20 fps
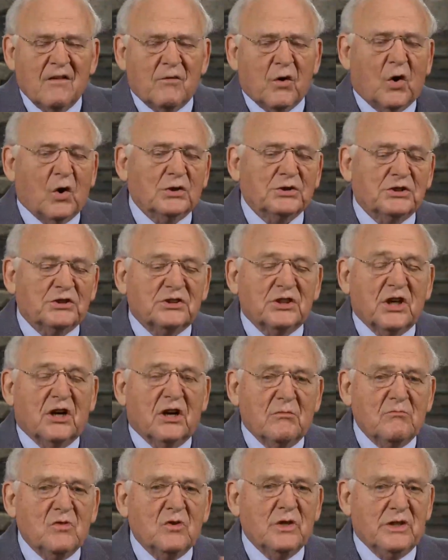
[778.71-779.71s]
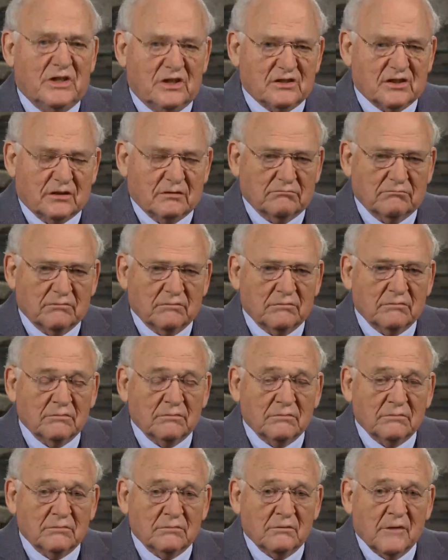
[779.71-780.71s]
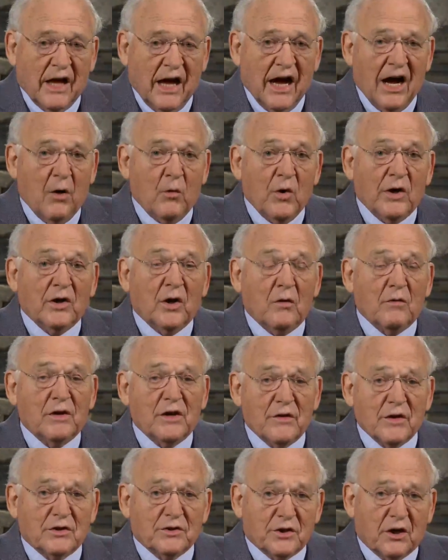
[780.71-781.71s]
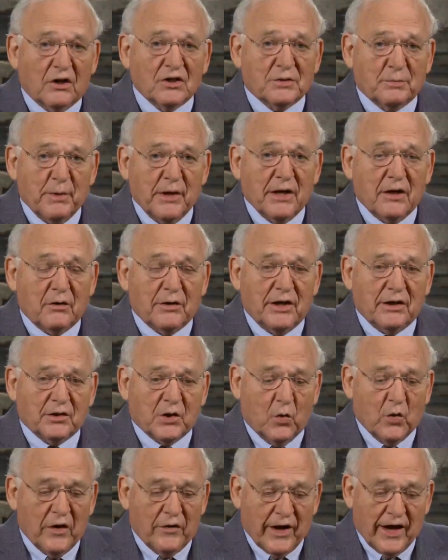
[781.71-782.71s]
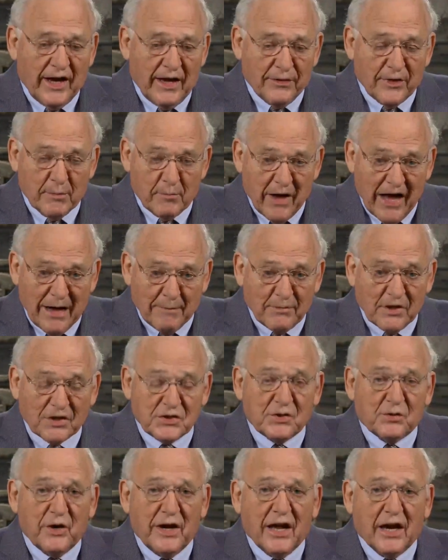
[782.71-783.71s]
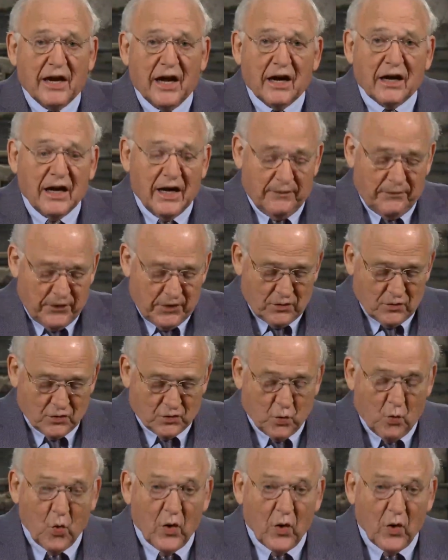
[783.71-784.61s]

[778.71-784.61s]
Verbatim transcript: for some reason, I went over to the church building to where they had the baptistry, and I got those